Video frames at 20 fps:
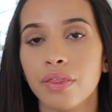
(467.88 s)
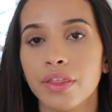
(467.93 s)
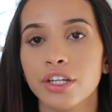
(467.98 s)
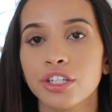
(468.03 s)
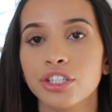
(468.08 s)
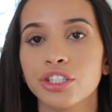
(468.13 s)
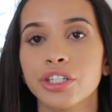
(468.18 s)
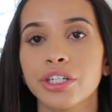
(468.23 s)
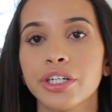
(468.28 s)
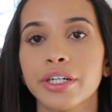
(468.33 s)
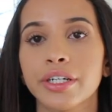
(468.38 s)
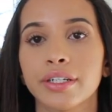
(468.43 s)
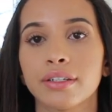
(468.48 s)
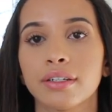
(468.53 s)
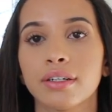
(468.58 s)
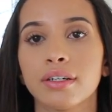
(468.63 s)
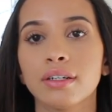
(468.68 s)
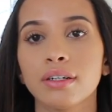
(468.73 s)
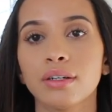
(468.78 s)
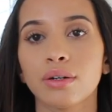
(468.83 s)
The shirt.
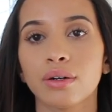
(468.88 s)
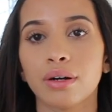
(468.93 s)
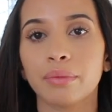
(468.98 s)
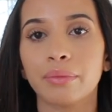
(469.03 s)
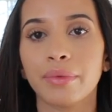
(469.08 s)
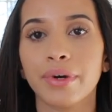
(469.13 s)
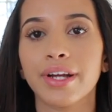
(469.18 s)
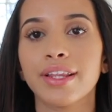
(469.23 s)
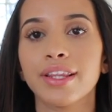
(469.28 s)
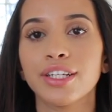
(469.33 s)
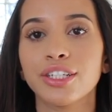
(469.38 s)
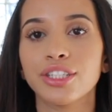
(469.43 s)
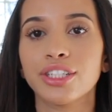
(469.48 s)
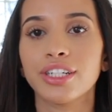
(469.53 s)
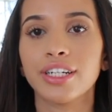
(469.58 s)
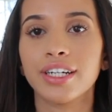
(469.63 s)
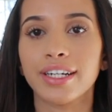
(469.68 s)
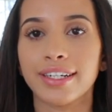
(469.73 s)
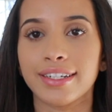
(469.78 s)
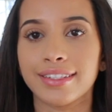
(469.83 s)
Oh, I'm wearing this
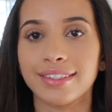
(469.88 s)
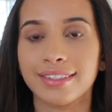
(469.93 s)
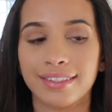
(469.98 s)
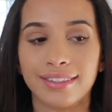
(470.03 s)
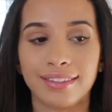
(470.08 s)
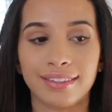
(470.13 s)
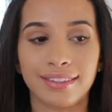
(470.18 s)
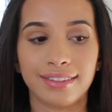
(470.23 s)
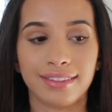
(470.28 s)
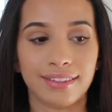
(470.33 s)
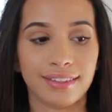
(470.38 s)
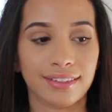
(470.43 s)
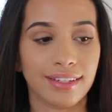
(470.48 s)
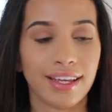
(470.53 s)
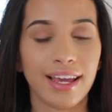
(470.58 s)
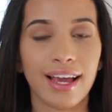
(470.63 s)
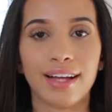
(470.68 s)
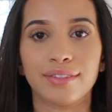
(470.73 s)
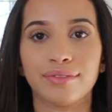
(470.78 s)
shirt. Yeah.